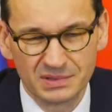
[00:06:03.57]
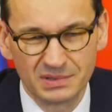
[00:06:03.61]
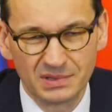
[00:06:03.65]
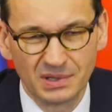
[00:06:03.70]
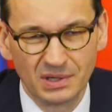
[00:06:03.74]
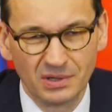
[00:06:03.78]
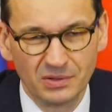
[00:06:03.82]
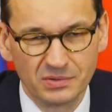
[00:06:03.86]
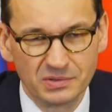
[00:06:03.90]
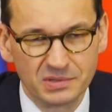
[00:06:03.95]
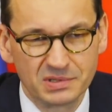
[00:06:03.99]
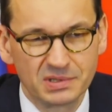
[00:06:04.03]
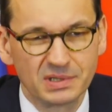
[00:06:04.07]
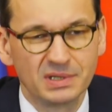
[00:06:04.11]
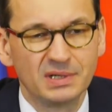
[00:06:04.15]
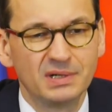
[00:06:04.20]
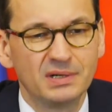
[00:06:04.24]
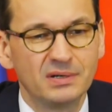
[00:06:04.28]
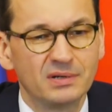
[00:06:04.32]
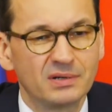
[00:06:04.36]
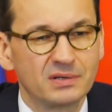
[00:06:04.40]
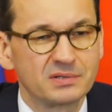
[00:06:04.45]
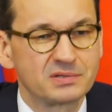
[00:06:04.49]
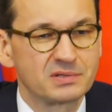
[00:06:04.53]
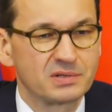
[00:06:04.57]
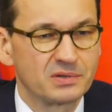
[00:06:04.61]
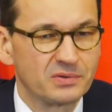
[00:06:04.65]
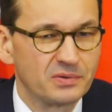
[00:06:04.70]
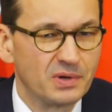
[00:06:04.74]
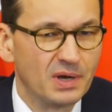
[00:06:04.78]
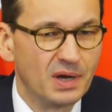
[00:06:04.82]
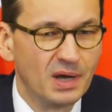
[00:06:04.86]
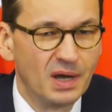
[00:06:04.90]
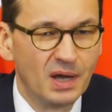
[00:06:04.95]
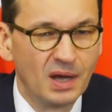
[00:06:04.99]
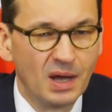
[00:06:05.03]
those,
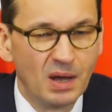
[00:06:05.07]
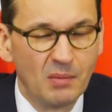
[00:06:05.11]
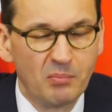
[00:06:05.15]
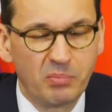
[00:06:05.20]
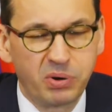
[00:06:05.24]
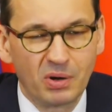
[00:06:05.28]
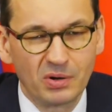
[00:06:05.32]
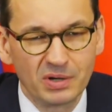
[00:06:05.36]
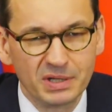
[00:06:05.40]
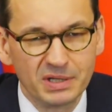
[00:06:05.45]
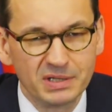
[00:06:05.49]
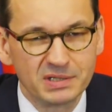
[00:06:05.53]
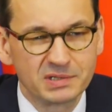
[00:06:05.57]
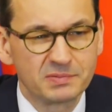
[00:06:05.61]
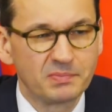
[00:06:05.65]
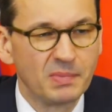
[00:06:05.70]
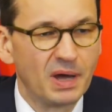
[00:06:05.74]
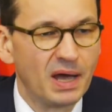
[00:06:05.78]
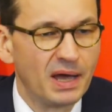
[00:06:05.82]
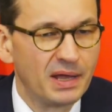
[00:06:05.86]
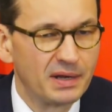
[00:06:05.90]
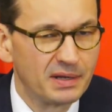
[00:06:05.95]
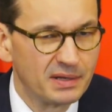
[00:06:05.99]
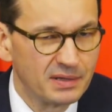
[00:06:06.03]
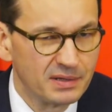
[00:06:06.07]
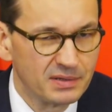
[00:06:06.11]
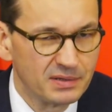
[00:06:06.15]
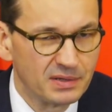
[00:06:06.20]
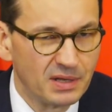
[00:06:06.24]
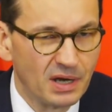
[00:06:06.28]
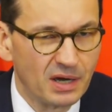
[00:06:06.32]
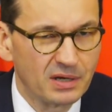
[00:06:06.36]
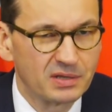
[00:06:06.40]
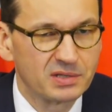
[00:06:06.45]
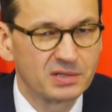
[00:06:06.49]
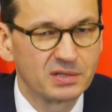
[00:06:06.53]
also policemen,
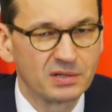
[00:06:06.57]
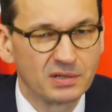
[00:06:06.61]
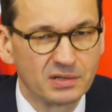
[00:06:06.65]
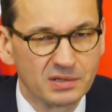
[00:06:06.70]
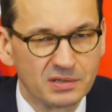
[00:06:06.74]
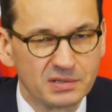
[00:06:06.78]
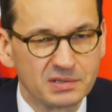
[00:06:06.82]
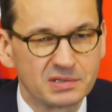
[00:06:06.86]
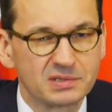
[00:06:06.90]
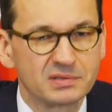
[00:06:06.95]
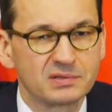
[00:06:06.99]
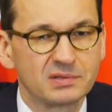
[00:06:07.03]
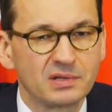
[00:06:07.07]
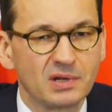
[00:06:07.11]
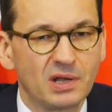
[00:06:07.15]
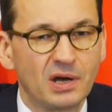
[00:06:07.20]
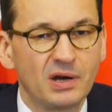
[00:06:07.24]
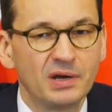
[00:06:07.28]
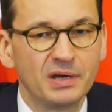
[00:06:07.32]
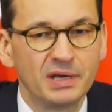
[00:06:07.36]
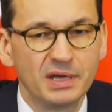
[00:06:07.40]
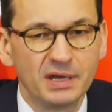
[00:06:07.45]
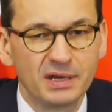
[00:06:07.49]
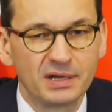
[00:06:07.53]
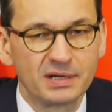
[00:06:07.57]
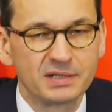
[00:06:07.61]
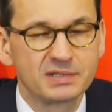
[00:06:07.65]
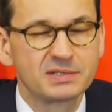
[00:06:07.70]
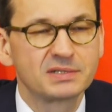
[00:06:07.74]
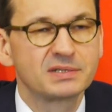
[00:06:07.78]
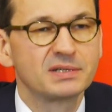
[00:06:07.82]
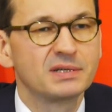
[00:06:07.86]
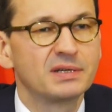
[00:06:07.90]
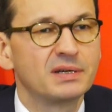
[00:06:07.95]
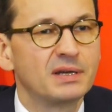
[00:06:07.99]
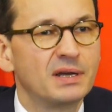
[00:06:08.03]
doctors,
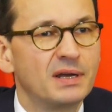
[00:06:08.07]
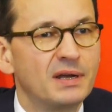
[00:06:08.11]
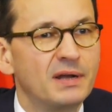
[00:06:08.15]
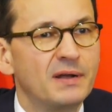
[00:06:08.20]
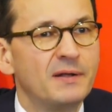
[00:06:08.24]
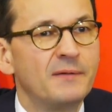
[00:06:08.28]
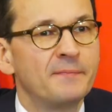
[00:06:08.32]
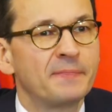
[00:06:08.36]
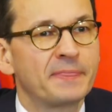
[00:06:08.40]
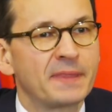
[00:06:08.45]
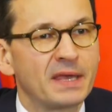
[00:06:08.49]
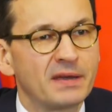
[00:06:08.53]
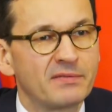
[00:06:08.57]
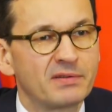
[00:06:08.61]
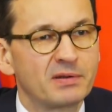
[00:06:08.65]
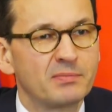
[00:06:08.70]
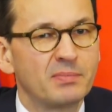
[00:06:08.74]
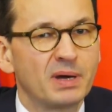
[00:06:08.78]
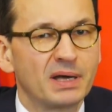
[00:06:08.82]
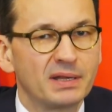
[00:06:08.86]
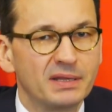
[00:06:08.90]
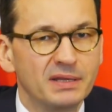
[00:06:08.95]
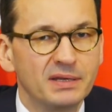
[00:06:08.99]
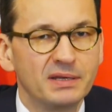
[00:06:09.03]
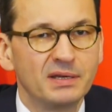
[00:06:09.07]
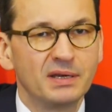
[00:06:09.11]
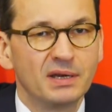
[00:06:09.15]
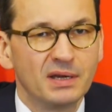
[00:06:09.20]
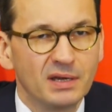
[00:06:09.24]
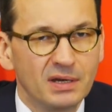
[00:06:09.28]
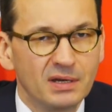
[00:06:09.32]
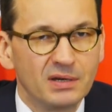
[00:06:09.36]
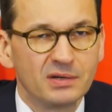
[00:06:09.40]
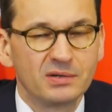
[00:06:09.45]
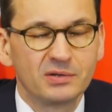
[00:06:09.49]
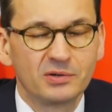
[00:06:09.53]
lawyers, everybody
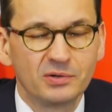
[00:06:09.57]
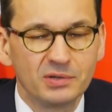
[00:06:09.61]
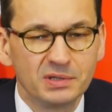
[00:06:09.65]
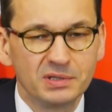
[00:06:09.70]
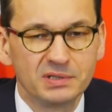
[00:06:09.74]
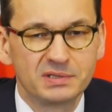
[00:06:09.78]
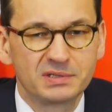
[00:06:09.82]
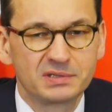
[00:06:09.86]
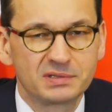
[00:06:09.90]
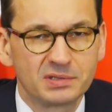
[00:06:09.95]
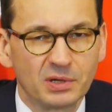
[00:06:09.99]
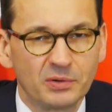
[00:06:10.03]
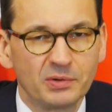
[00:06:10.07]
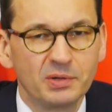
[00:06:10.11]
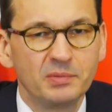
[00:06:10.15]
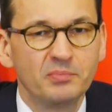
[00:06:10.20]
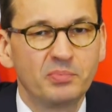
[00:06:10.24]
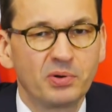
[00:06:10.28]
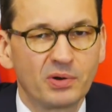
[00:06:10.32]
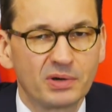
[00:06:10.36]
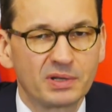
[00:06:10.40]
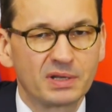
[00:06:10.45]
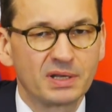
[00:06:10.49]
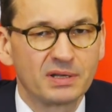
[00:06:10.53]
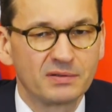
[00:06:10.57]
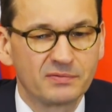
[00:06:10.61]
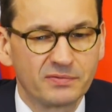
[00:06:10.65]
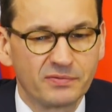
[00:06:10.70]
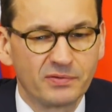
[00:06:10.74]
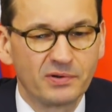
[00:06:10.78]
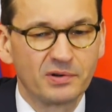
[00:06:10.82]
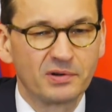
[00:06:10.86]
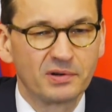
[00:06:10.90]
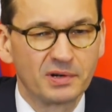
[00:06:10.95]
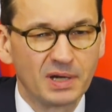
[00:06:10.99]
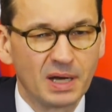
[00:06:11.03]
who is so important
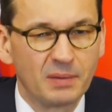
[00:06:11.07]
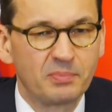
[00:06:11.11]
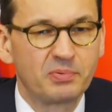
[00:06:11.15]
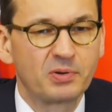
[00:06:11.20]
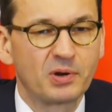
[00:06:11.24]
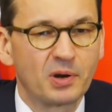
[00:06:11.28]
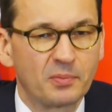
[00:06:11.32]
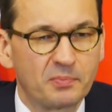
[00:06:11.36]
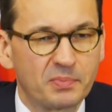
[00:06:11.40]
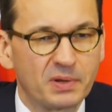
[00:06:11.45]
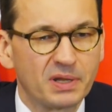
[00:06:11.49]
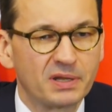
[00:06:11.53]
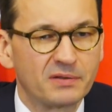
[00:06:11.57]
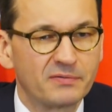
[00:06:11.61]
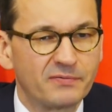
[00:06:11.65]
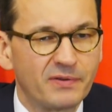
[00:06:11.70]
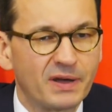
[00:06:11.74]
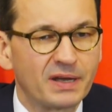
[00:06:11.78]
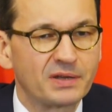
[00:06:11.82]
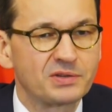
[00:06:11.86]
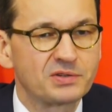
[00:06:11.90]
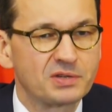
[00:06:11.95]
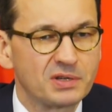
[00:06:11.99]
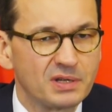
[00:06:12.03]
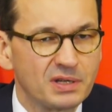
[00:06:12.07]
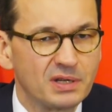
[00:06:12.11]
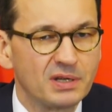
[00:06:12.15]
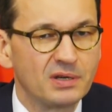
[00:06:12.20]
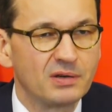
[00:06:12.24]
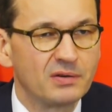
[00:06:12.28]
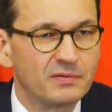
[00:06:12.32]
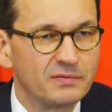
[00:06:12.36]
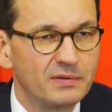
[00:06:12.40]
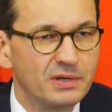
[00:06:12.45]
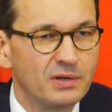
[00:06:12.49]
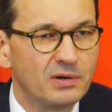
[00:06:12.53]
for appropriate
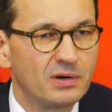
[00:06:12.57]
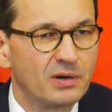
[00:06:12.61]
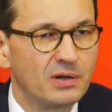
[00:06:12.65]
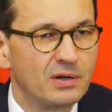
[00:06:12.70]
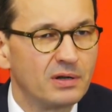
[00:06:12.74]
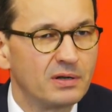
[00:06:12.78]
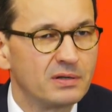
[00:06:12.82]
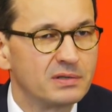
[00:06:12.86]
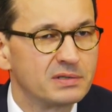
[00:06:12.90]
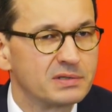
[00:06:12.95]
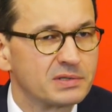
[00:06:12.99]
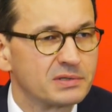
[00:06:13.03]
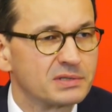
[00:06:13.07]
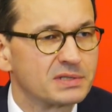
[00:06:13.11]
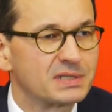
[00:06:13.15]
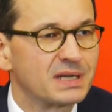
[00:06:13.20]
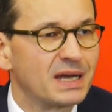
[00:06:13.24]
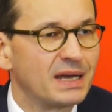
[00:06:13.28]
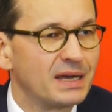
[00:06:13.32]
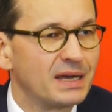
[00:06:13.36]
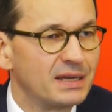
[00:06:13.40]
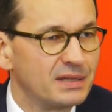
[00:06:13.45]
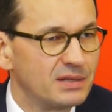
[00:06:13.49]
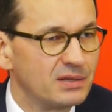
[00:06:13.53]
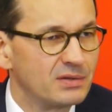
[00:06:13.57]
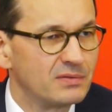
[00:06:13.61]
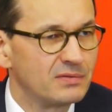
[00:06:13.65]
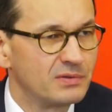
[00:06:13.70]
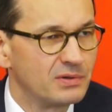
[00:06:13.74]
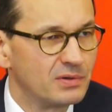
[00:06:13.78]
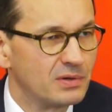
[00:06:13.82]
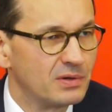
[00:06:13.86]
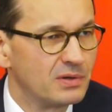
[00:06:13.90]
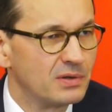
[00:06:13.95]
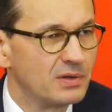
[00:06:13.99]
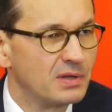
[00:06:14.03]
functioning of the whole society, of
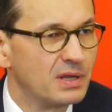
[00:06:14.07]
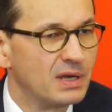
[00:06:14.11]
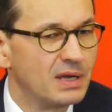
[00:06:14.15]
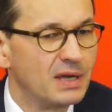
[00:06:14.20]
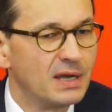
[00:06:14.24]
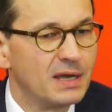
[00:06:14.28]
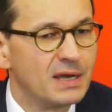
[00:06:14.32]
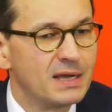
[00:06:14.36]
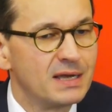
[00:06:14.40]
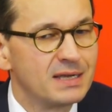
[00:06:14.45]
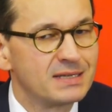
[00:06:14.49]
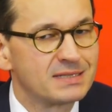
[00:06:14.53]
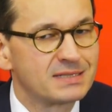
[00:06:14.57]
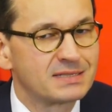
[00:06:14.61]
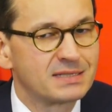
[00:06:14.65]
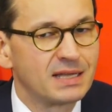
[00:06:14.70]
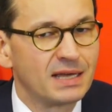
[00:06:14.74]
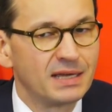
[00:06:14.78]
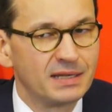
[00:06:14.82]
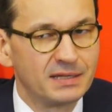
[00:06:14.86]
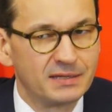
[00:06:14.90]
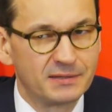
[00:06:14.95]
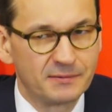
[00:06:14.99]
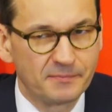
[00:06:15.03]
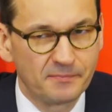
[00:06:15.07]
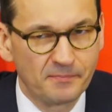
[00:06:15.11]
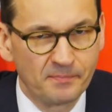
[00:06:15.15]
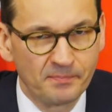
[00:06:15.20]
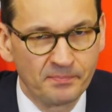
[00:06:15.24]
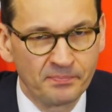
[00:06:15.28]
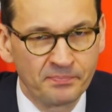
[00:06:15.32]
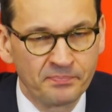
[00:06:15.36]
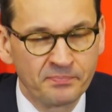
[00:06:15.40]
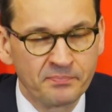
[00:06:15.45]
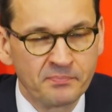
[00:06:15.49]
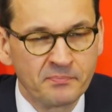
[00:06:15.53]
the whole state.
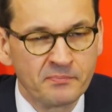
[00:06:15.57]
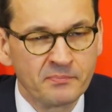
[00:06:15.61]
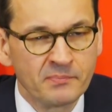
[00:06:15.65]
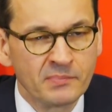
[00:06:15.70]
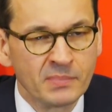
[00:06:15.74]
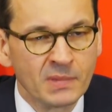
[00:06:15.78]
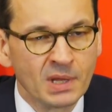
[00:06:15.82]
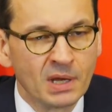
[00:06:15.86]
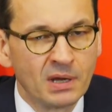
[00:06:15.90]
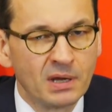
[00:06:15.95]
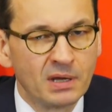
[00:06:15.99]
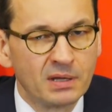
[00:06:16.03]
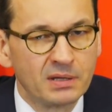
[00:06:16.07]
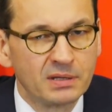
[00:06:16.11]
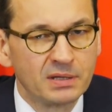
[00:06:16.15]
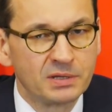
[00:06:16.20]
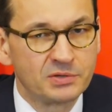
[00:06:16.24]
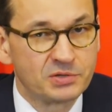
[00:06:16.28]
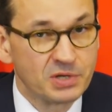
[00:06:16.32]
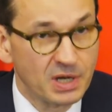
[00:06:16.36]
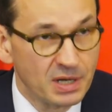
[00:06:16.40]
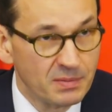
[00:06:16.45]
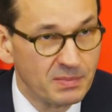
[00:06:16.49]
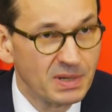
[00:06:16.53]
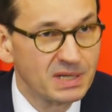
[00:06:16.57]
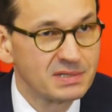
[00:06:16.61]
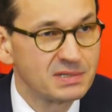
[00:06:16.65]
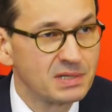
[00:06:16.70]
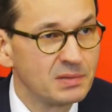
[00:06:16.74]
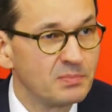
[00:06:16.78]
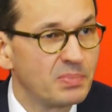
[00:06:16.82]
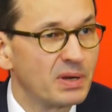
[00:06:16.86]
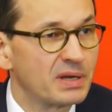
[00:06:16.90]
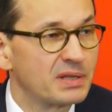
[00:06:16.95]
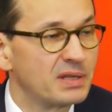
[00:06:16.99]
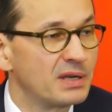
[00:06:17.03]
The Germans
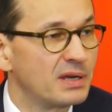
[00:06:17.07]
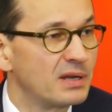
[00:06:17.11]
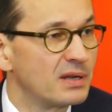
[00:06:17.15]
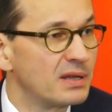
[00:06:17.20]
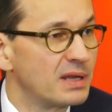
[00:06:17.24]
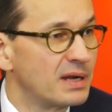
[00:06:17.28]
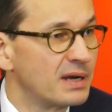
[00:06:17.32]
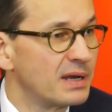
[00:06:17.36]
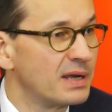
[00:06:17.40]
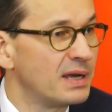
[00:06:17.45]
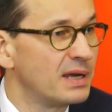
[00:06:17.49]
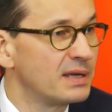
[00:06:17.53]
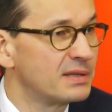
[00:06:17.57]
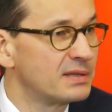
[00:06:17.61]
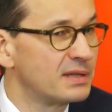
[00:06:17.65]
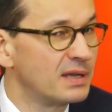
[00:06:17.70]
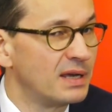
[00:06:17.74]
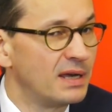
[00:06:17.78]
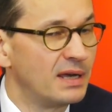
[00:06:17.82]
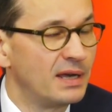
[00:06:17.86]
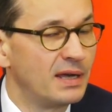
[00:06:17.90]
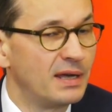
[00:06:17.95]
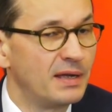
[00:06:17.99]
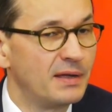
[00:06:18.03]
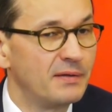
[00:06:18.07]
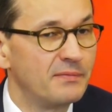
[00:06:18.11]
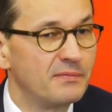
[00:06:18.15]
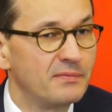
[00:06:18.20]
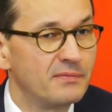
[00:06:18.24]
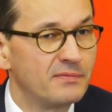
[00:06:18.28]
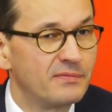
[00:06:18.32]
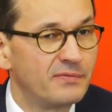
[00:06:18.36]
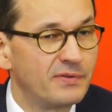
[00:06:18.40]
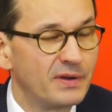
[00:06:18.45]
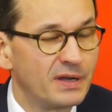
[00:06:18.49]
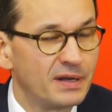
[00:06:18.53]
in particular had a
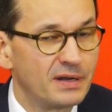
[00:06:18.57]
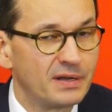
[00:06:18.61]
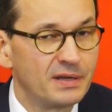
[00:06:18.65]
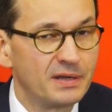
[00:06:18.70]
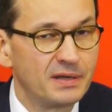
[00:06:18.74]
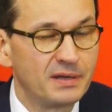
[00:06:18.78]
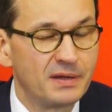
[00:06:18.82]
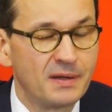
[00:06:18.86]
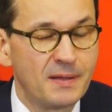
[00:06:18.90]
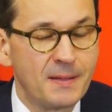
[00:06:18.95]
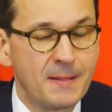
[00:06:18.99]
very